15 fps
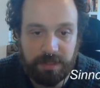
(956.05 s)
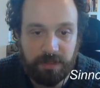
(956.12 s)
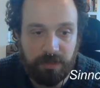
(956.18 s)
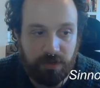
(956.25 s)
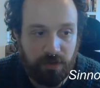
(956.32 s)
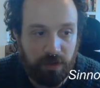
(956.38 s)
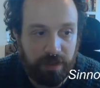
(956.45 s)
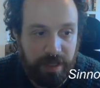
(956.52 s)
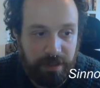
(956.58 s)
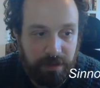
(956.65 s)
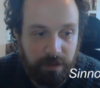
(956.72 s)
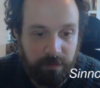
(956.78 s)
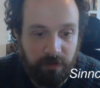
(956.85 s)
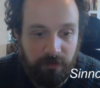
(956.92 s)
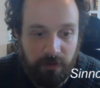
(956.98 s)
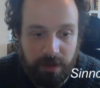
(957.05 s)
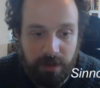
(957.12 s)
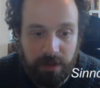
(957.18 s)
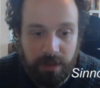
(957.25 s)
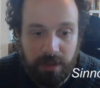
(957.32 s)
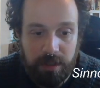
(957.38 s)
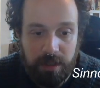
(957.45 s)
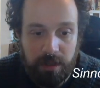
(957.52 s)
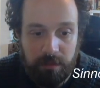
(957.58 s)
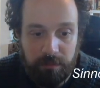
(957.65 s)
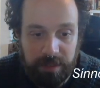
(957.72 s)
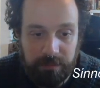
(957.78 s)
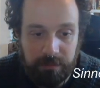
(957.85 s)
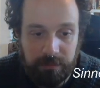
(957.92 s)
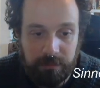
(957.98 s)
Control and Enter before.
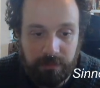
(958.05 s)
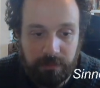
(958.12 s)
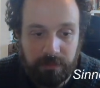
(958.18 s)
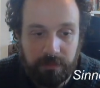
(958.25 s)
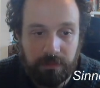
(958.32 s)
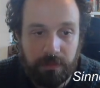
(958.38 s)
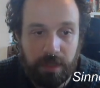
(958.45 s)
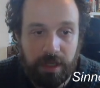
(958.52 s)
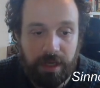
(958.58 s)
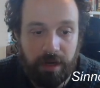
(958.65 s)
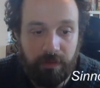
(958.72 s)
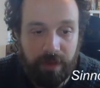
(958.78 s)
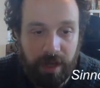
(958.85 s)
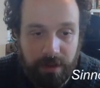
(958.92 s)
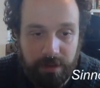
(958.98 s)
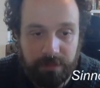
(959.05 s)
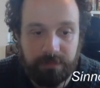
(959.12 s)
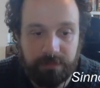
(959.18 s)
But here we are.